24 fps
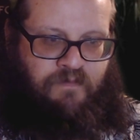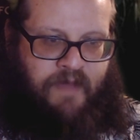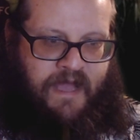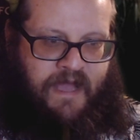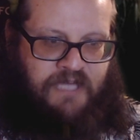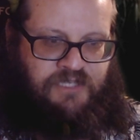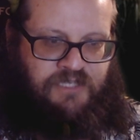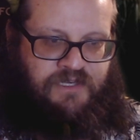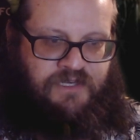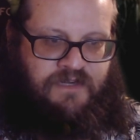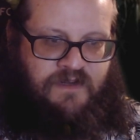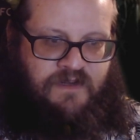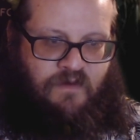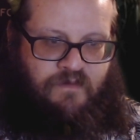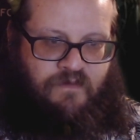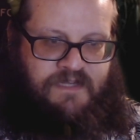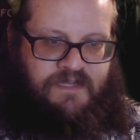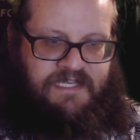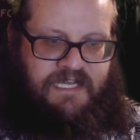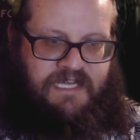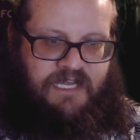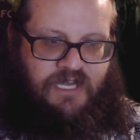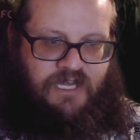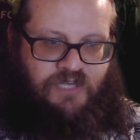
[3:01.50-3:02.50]
passionate
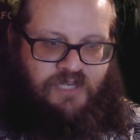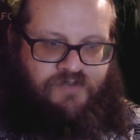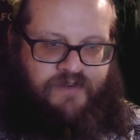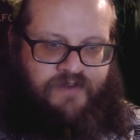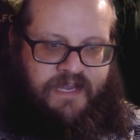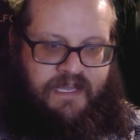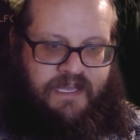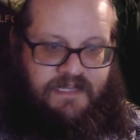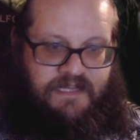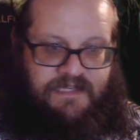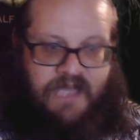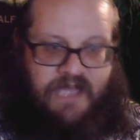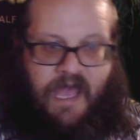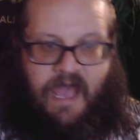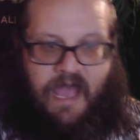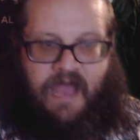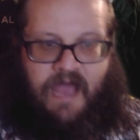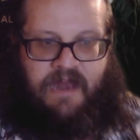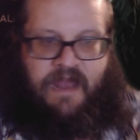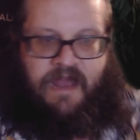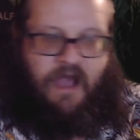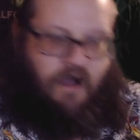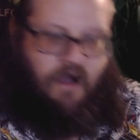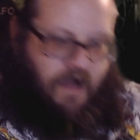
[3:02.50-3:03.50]
whiskey drinkers.
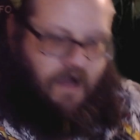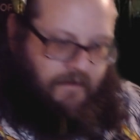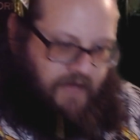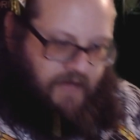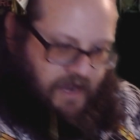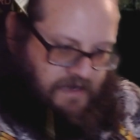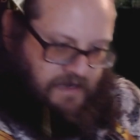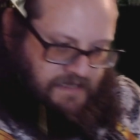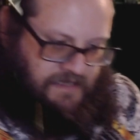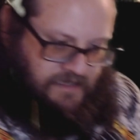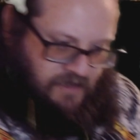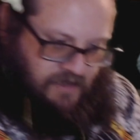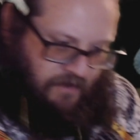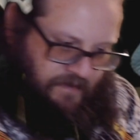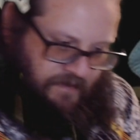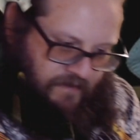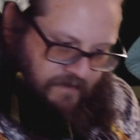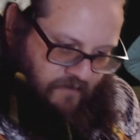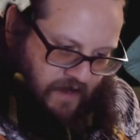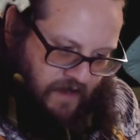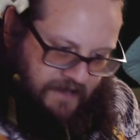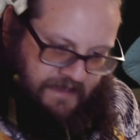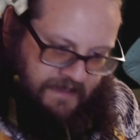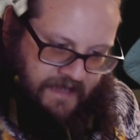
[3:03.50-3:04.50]
Now I'm going to stop
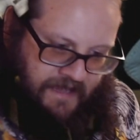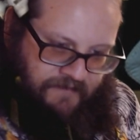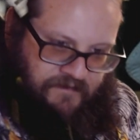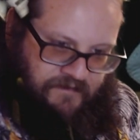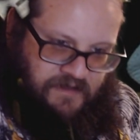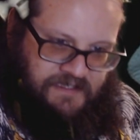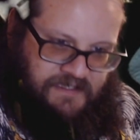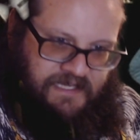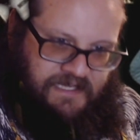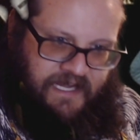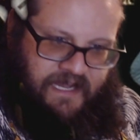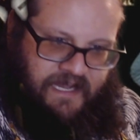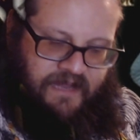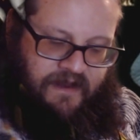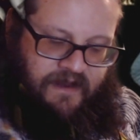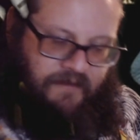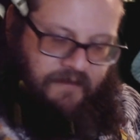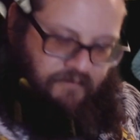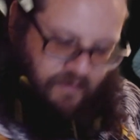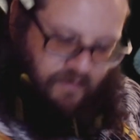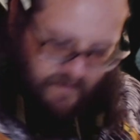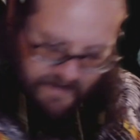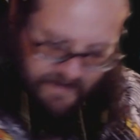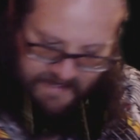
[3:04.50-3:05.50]
it right there for a second
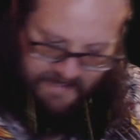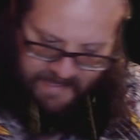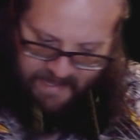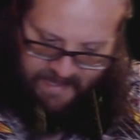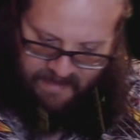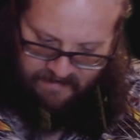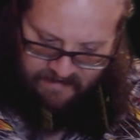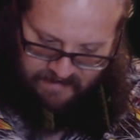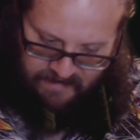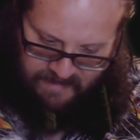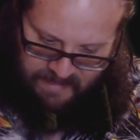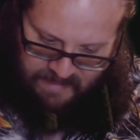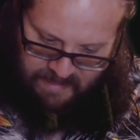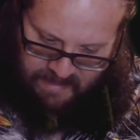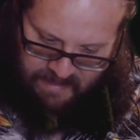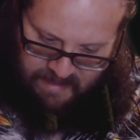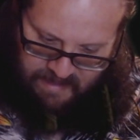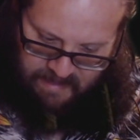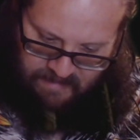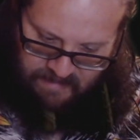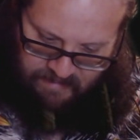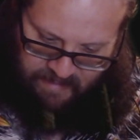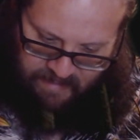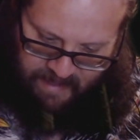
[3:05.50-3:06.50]
and point out
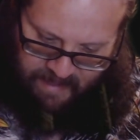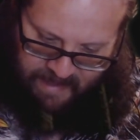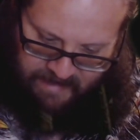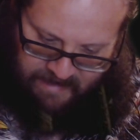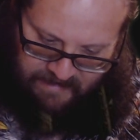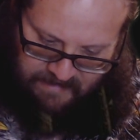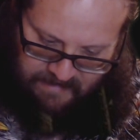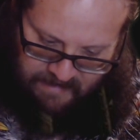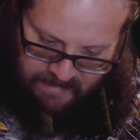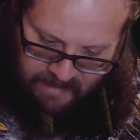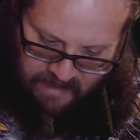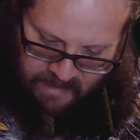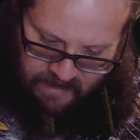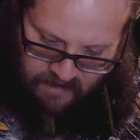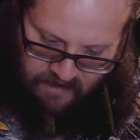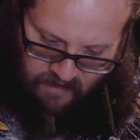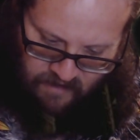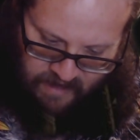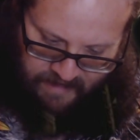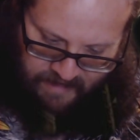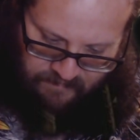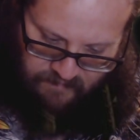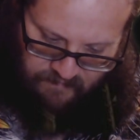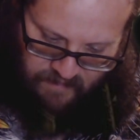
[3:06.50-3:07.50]
that
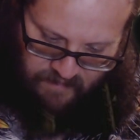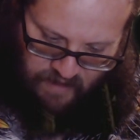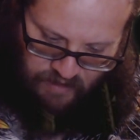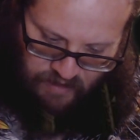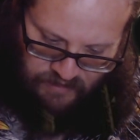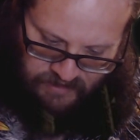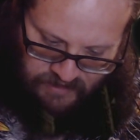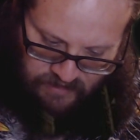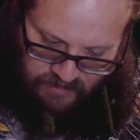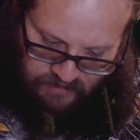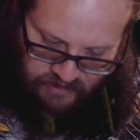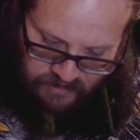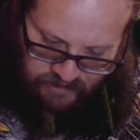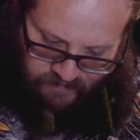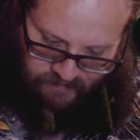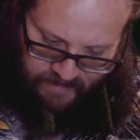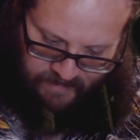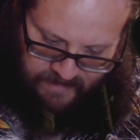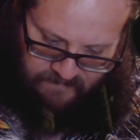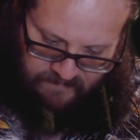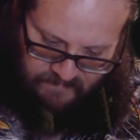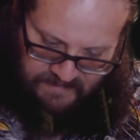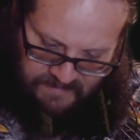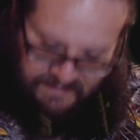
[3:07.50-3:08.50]
unlike most
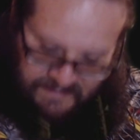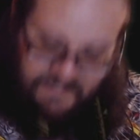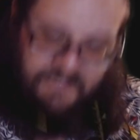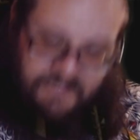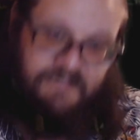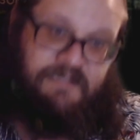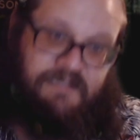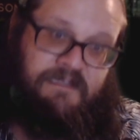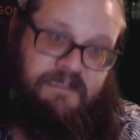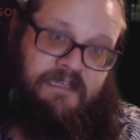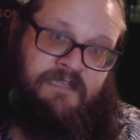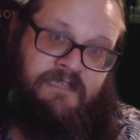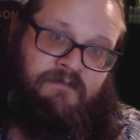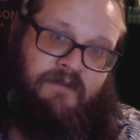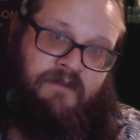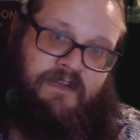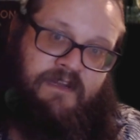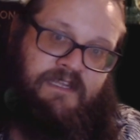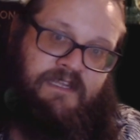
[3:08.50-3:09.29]
Australian whiskies, this one is